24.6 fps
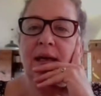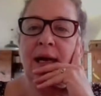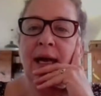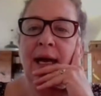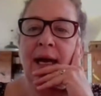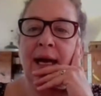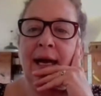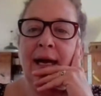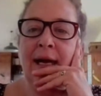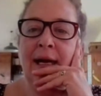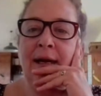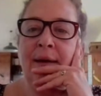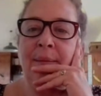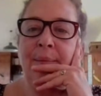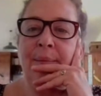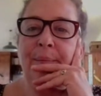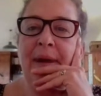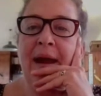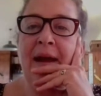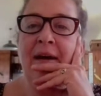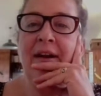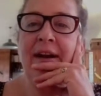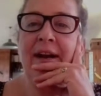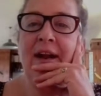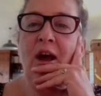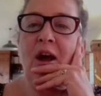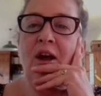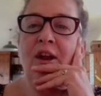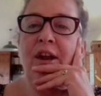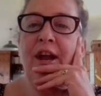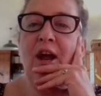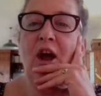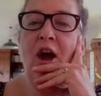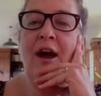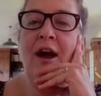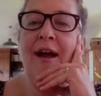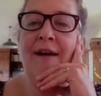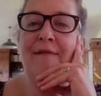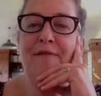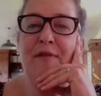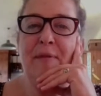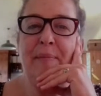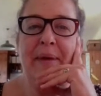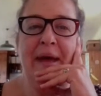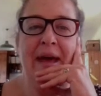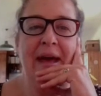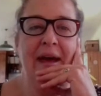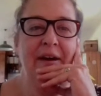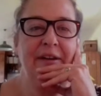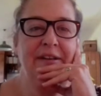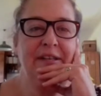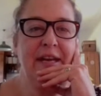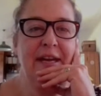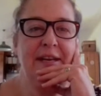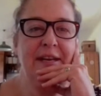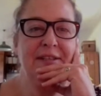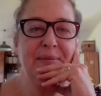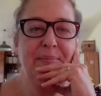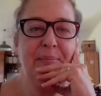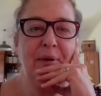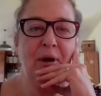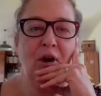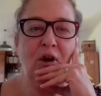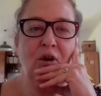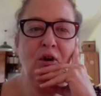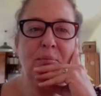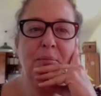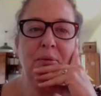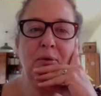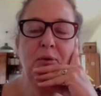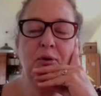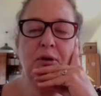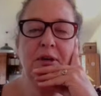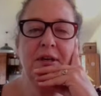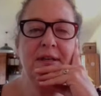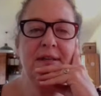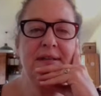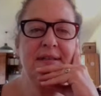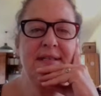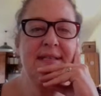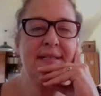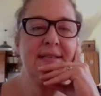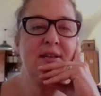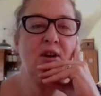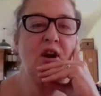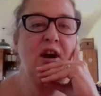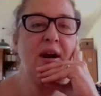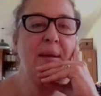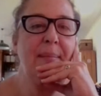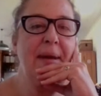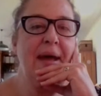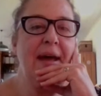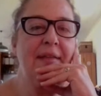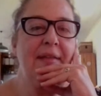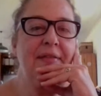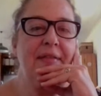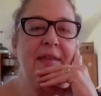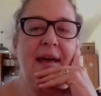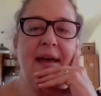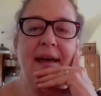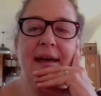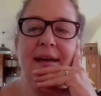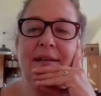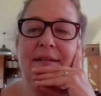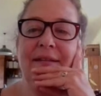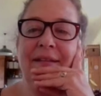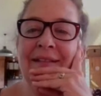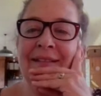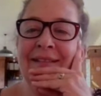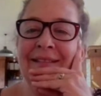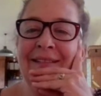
Apparently only I have the power to end a poll, Morgan. Sorry about that.